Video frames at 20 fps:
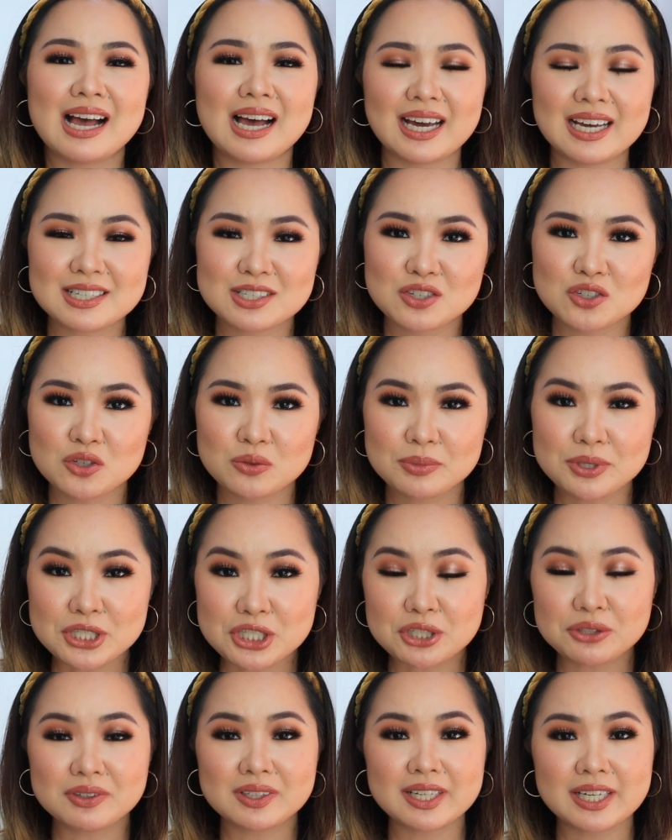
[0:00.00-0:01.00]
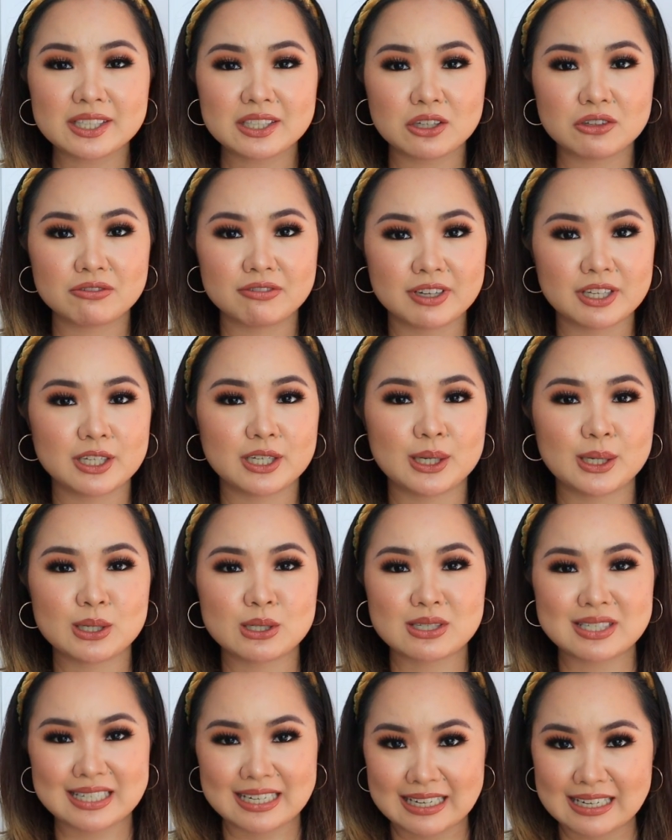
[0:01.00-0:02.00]
I do beauty related
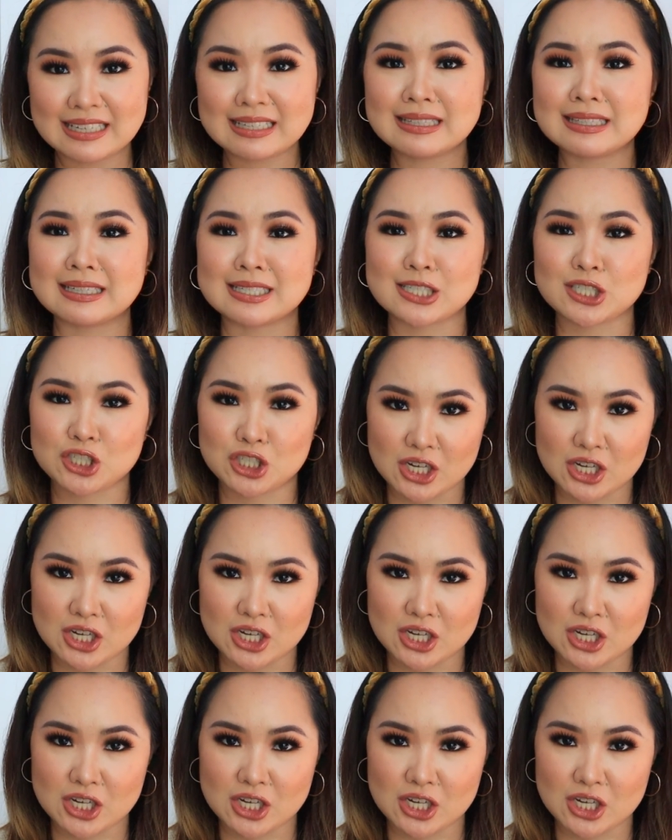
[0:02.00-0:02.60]
videos in this